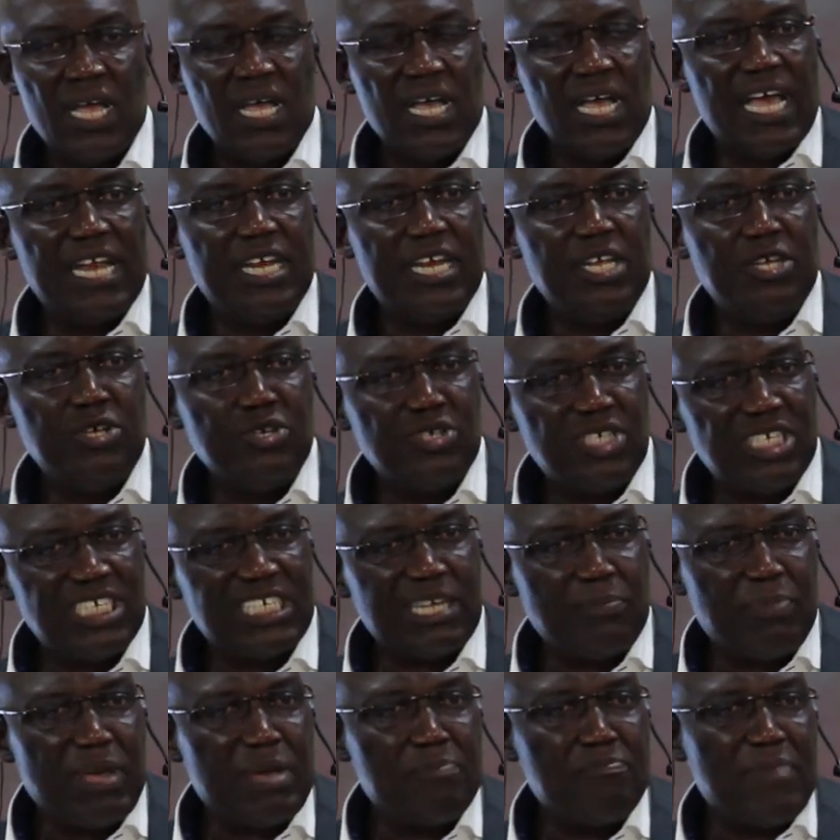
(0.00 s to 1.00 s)
And it uses
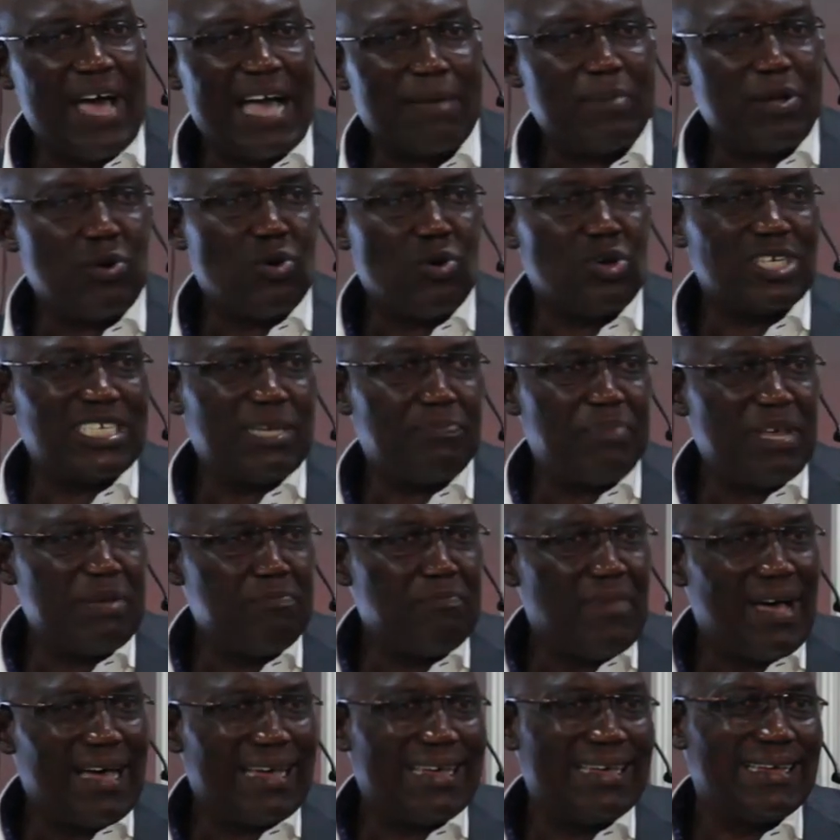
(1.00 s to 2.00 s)
a Big Mac because a Big
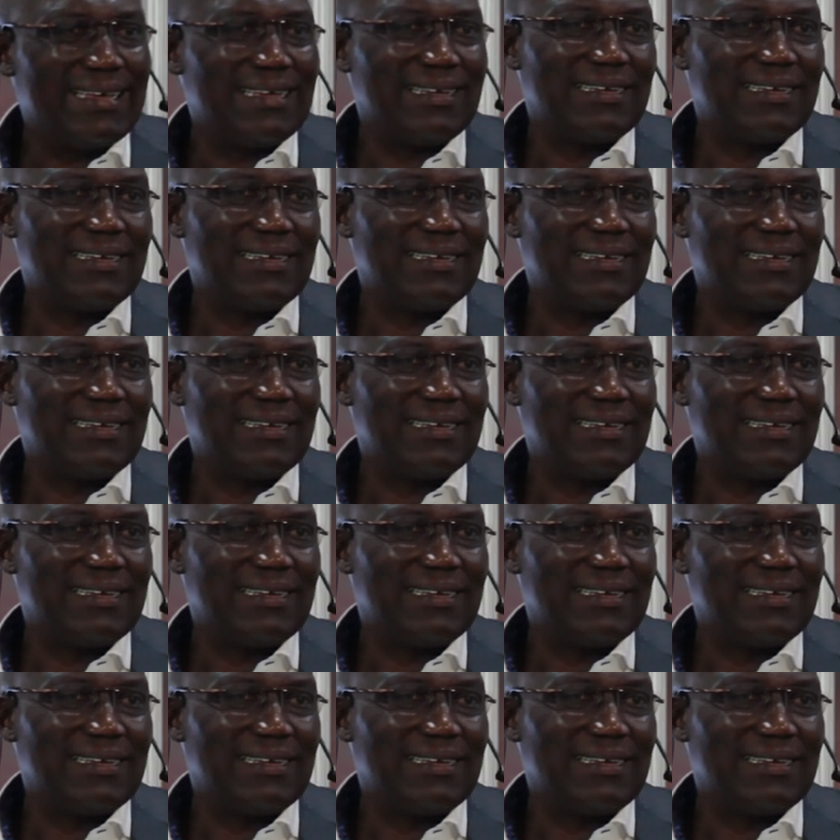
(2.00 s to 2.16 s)
Mac